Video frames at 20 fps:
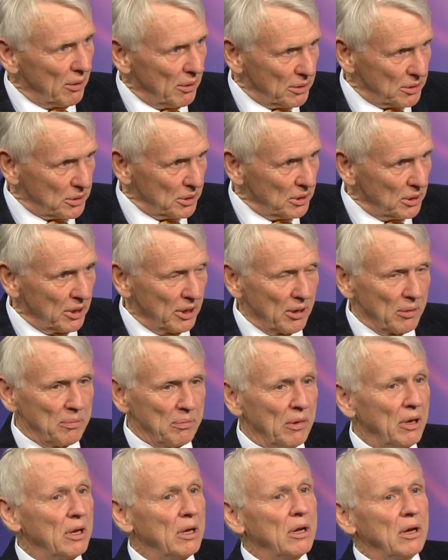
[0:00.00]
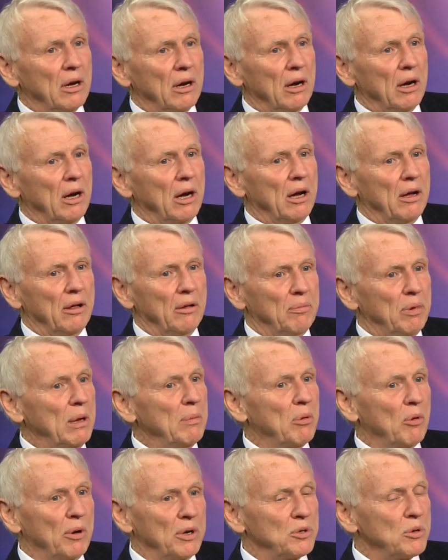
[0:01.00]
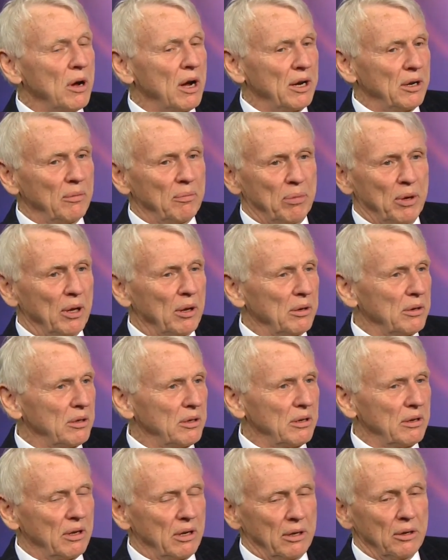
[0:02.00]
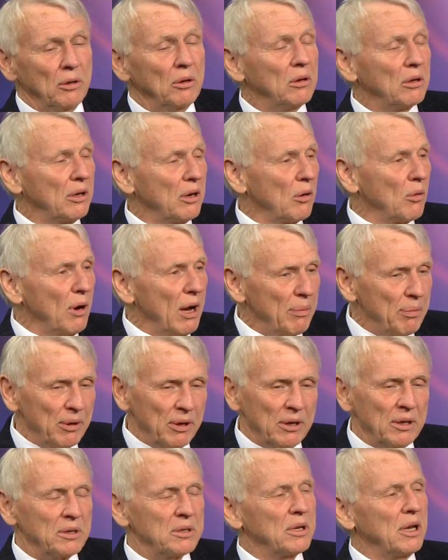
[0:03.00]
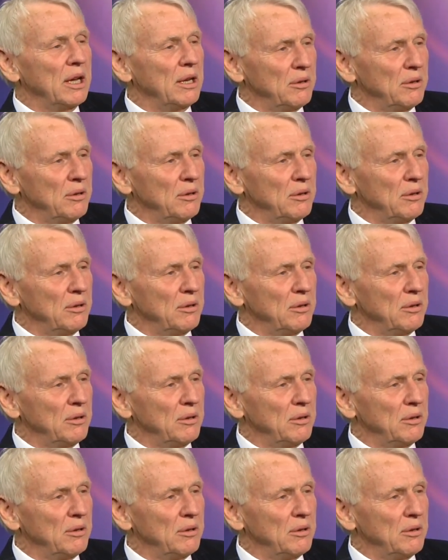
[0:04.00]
barriers in there. People were trying to build nuclear weapons.